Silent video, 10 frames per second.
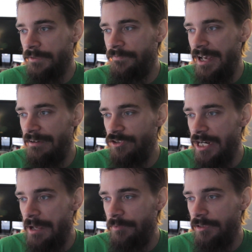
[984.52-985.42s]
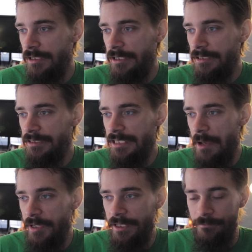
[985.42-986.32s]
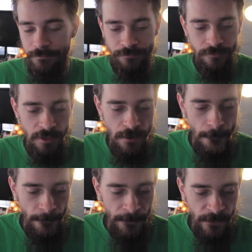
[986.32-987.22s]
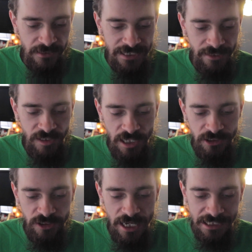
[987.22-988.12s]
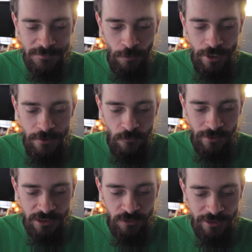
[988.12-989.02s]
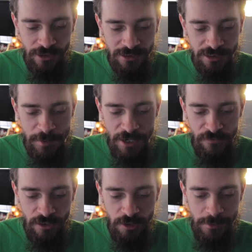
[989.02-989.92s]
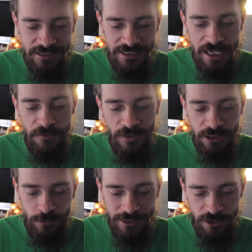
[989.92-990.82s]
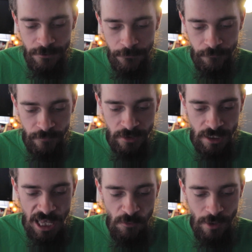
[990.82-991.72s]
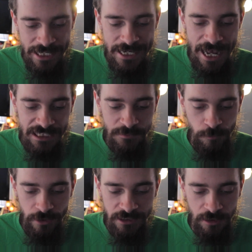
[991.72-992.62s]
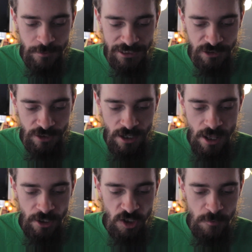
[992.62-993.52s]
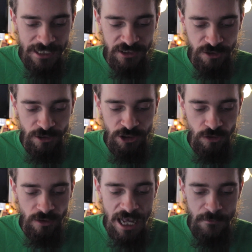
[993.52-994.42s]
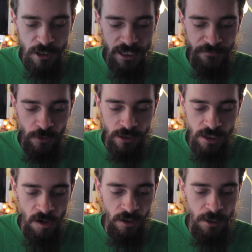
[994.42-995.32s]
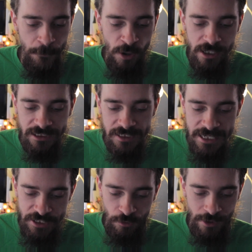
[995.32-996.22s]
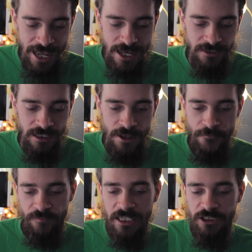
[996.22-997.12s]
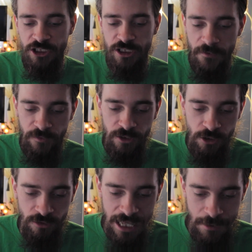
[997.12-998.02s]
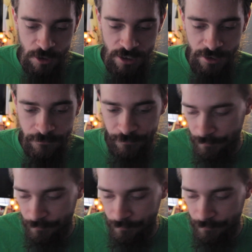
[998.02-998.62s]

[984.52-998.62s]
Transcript: a 5-drop zombie. Death Touch, exploit. When this creature enters the battlefield, you may sacrifice a creature. And when he exploits a creature, you may search your library for a card, put it into your hand, then shuffle your library.